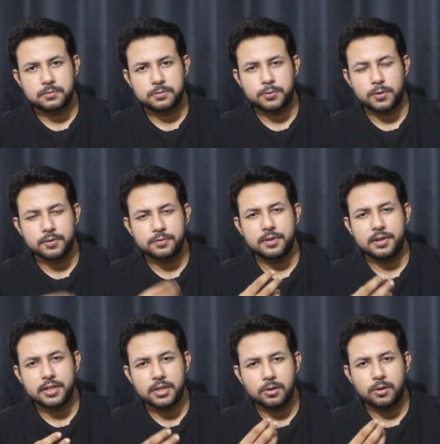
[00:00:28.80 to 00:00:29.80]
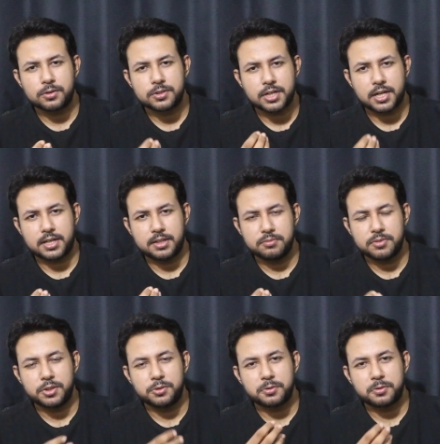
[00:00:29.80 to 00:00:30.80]
For a very long time,
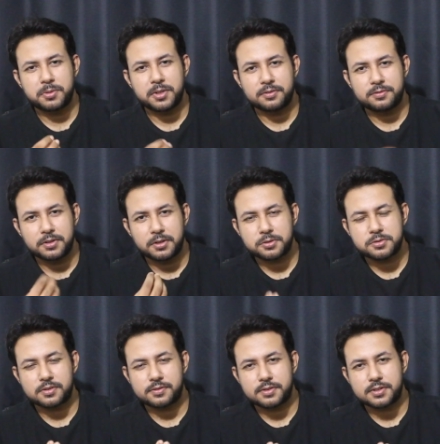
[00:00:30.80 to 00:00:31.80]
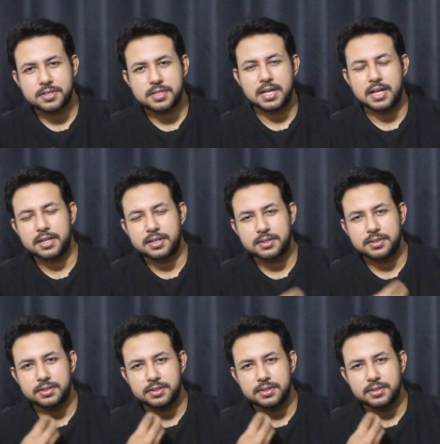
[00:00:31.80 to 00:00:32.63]
the European philosophers and